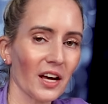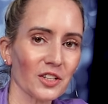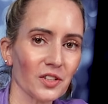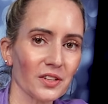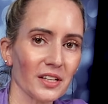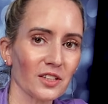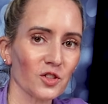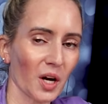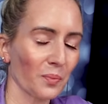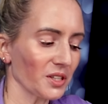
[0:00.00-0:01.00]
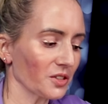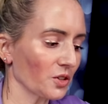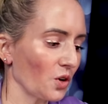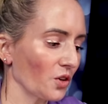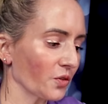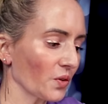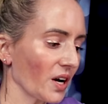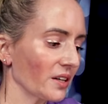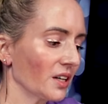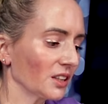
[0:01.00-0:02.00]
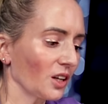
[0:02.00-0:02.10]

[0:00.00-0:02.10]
lecithin, Japanese gold thread,